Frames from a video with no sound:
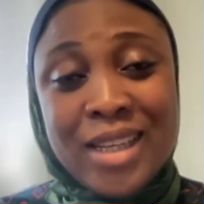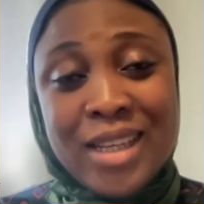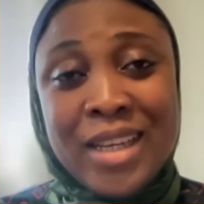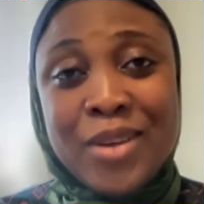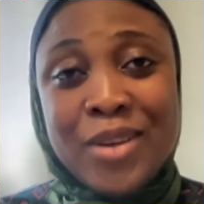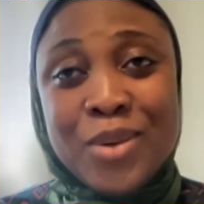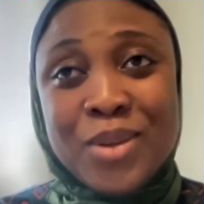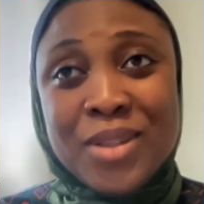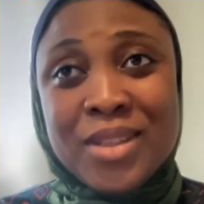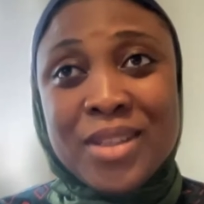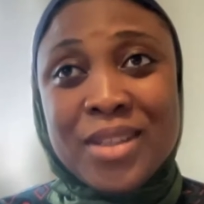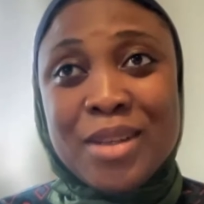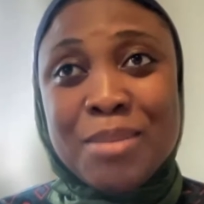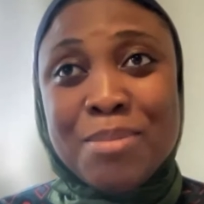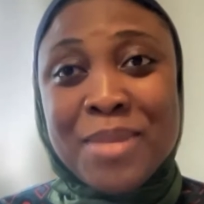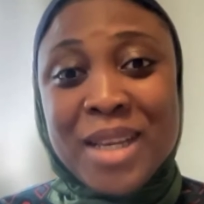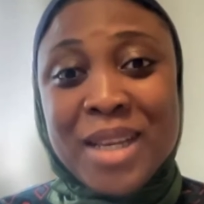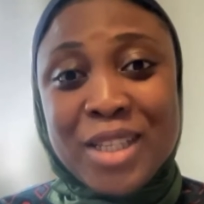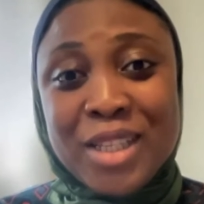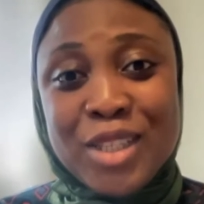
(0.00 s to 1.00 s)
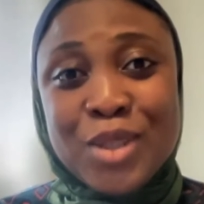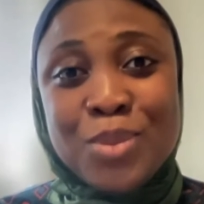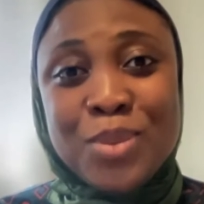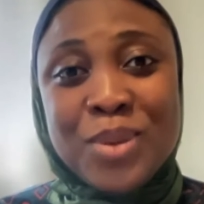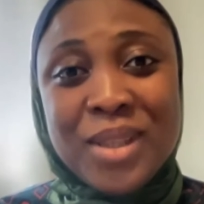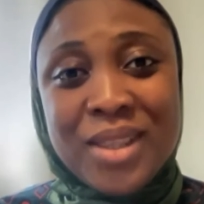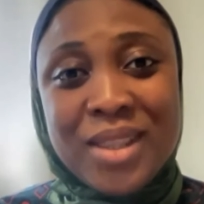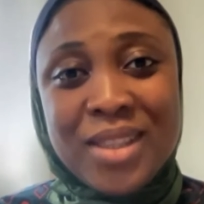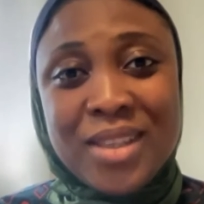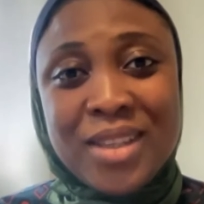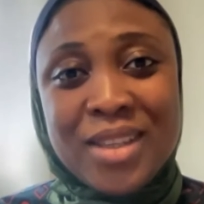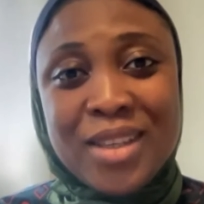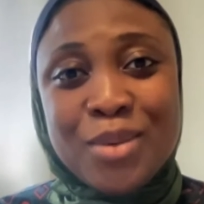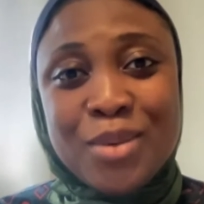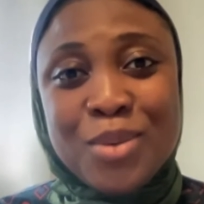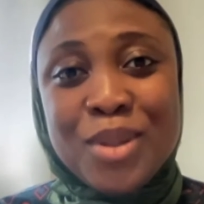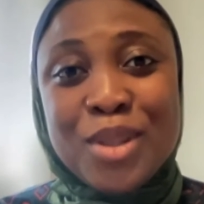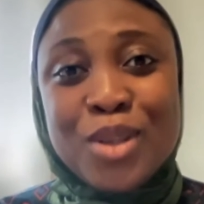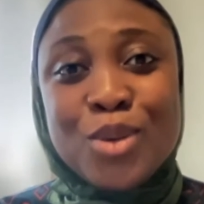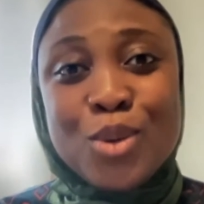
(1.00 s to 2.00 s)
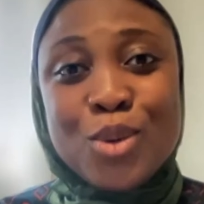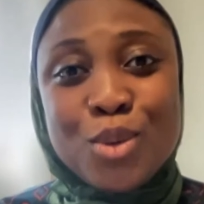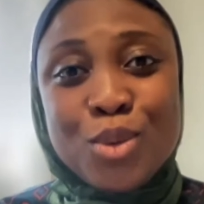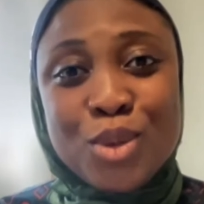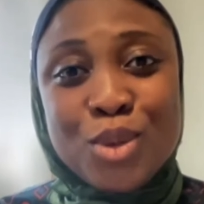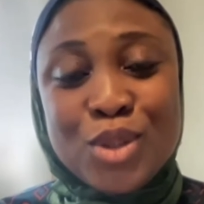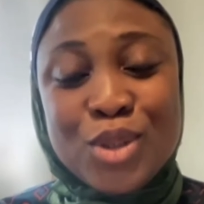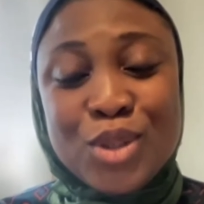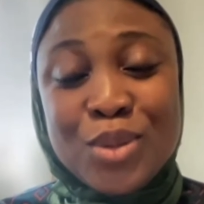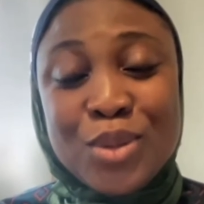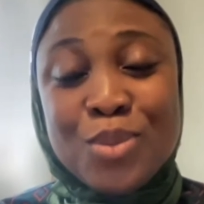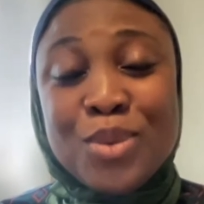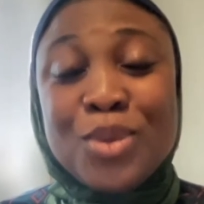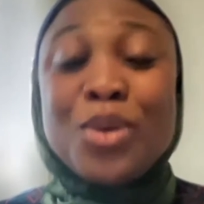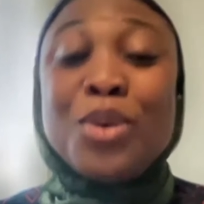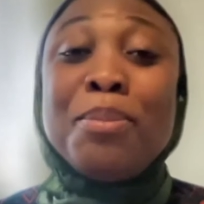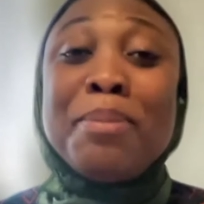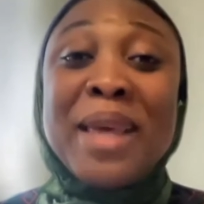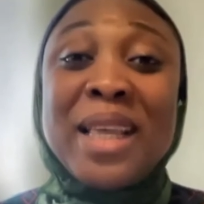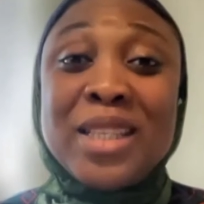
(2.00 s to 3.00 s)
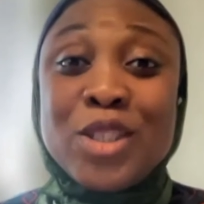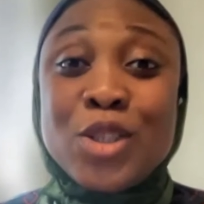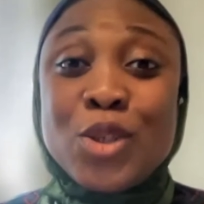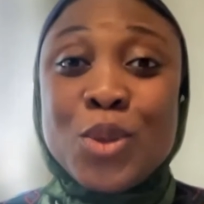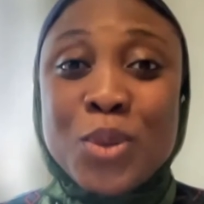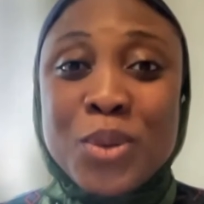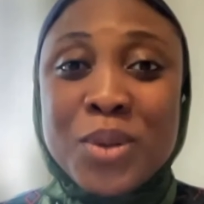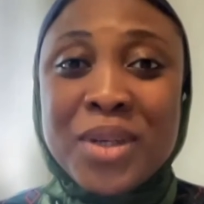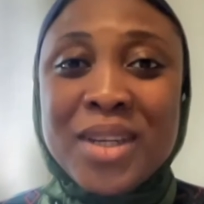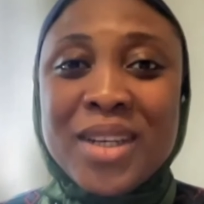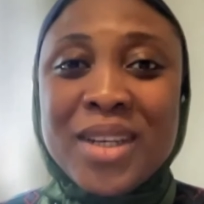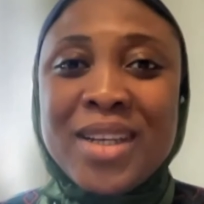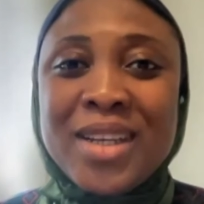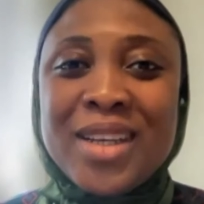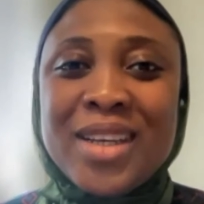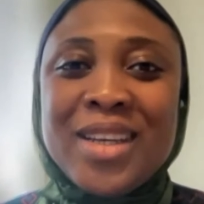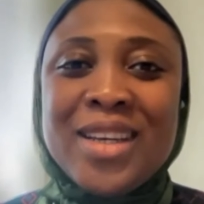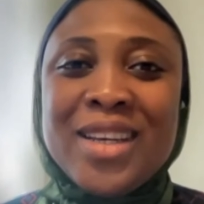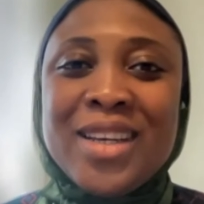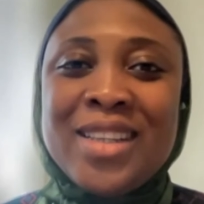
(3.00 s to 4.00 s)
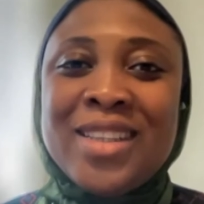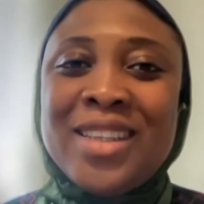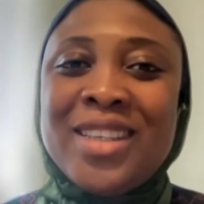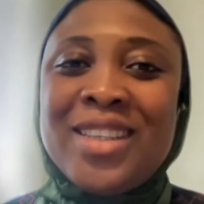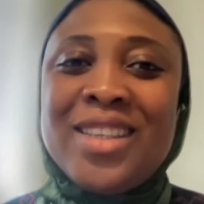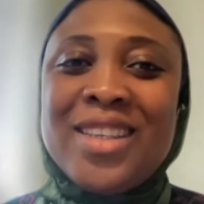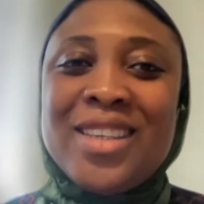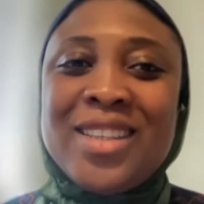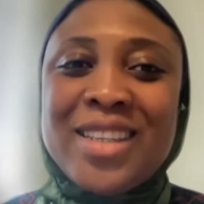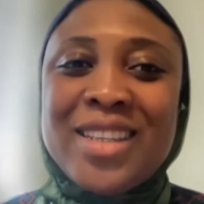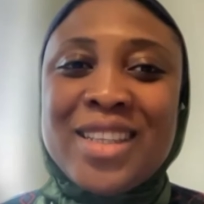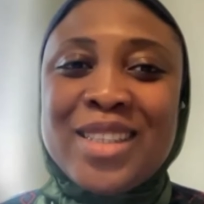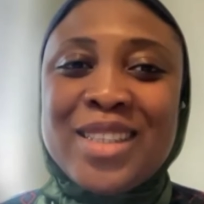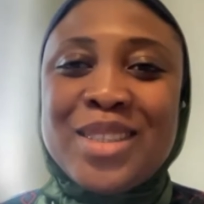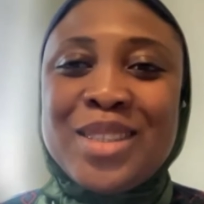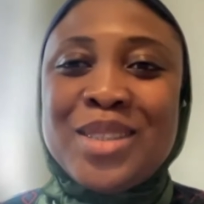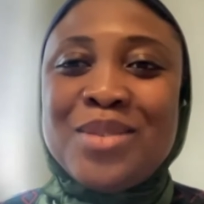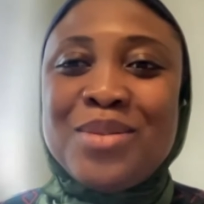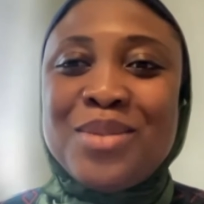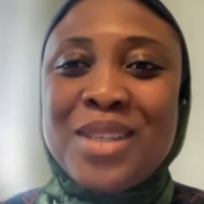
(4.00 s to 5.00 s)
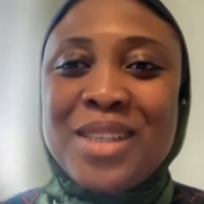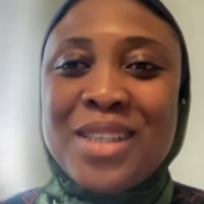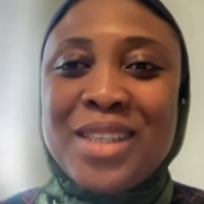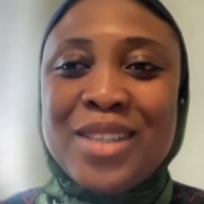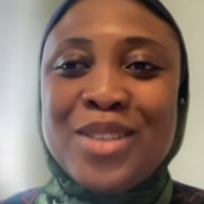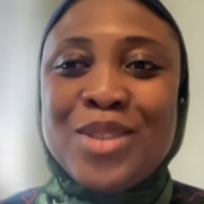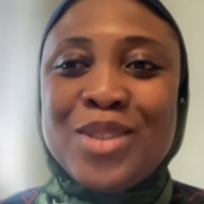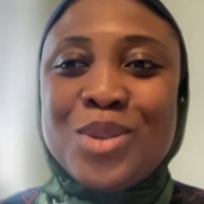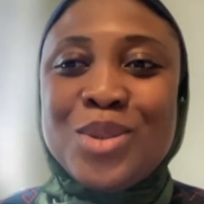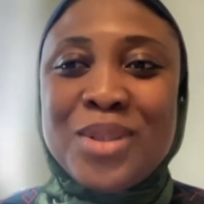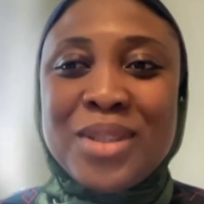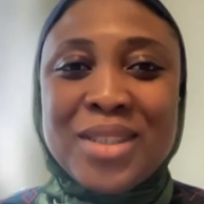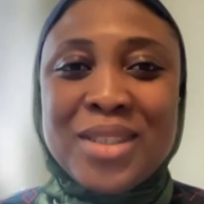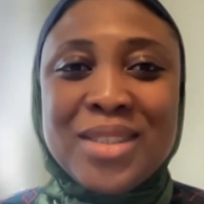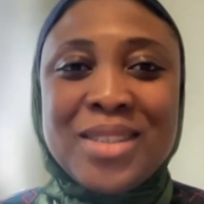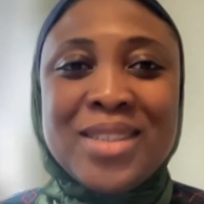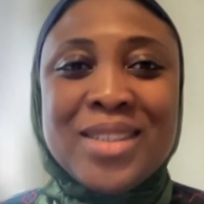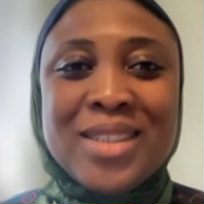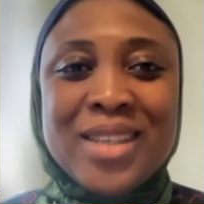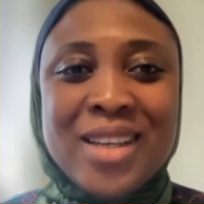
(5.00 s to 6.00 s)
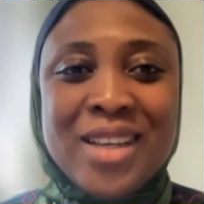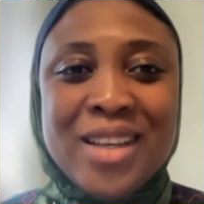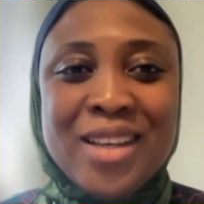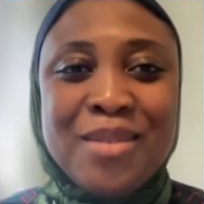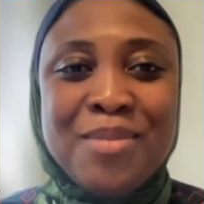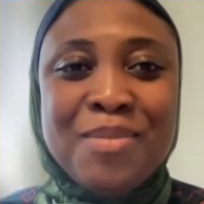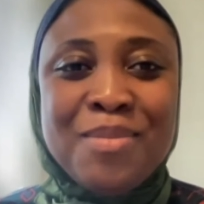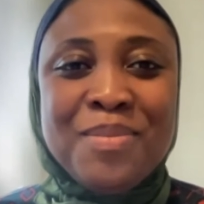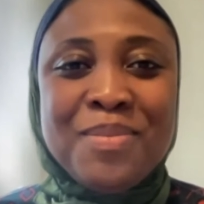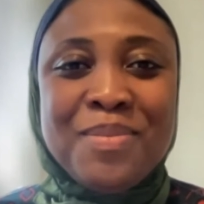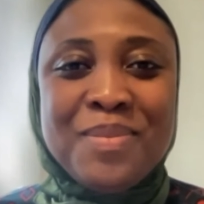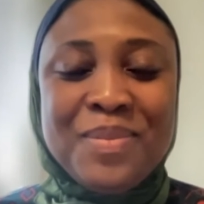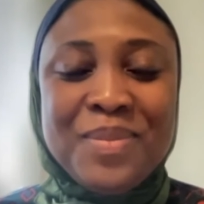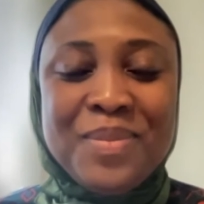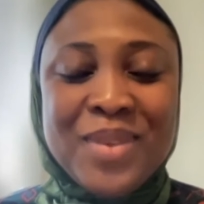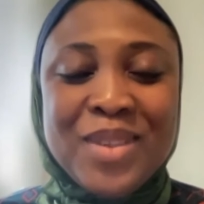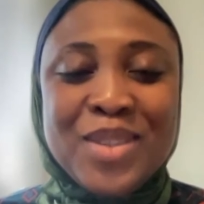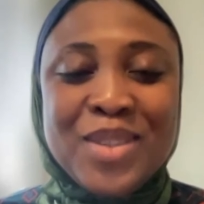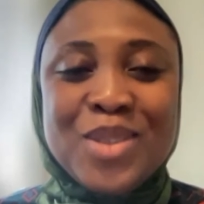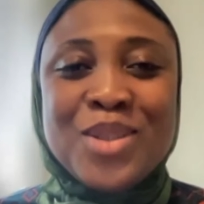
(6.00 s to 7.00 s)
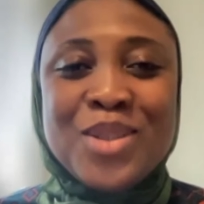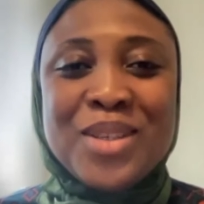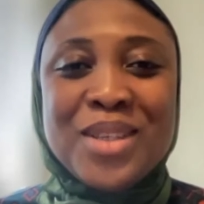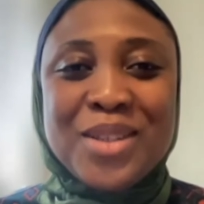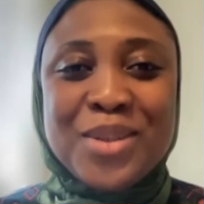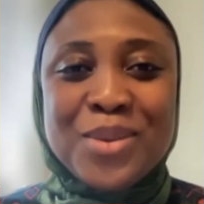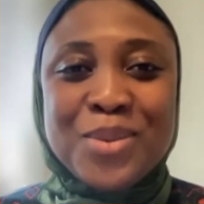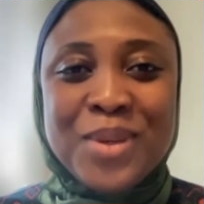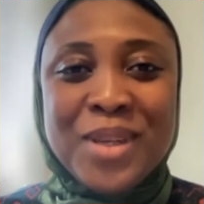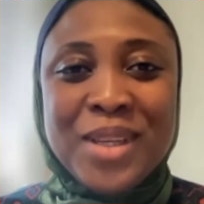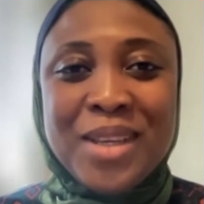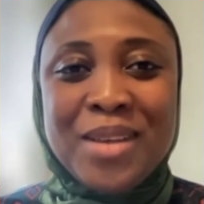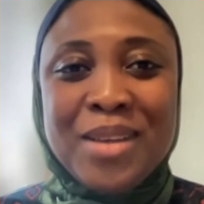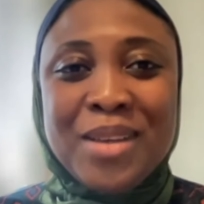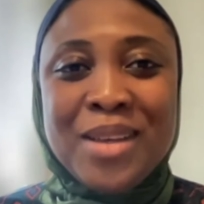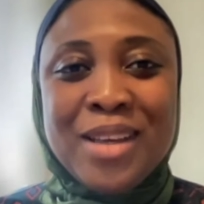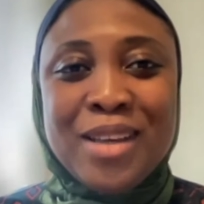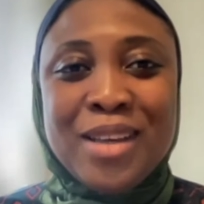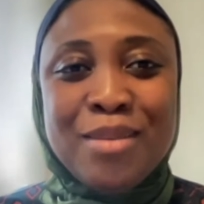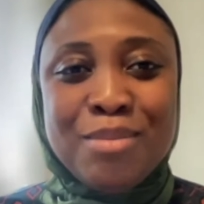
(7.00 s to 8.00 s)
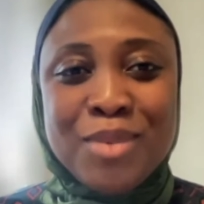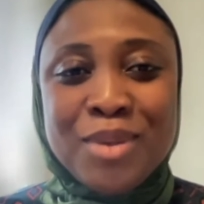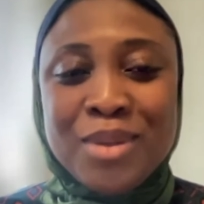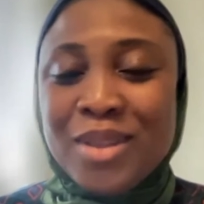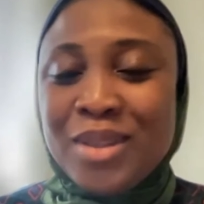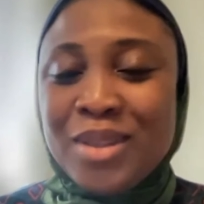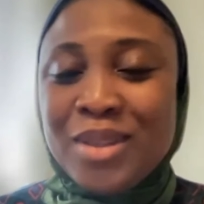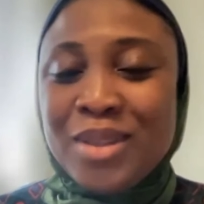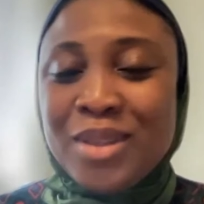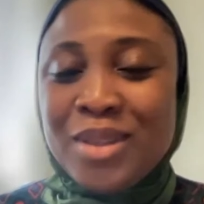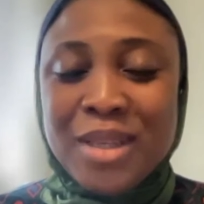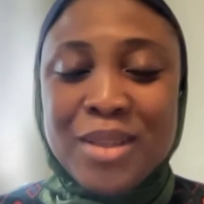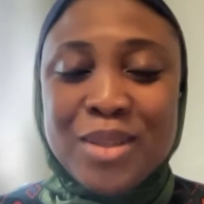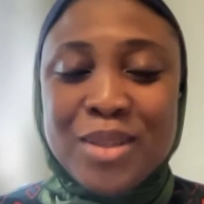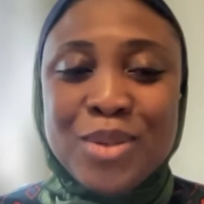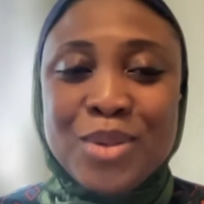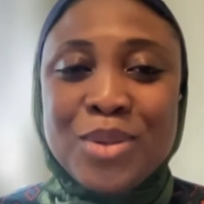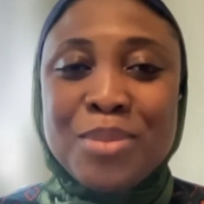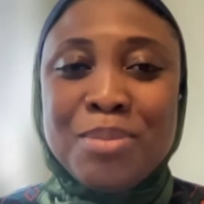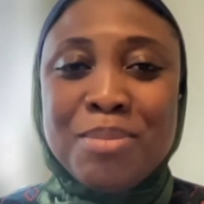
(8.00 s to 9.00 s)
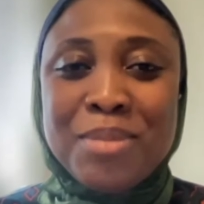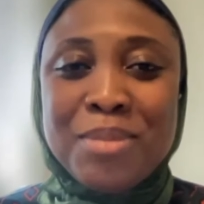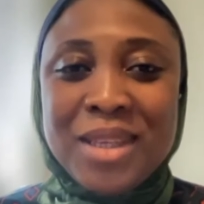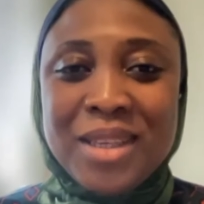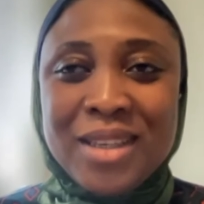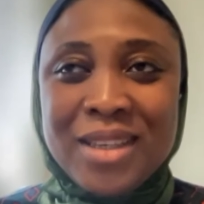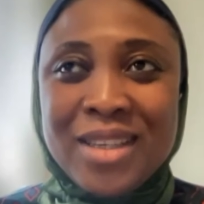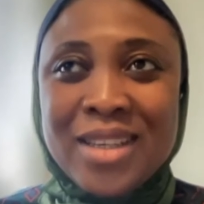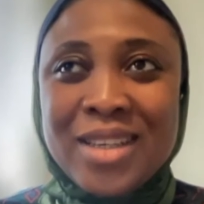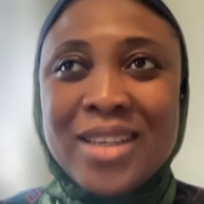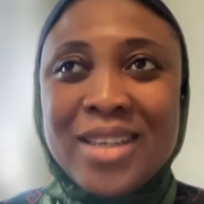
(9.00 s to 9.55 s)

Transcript: got matched with a coach, with a mentor. And I think that's really took it away. The mentor, Mick,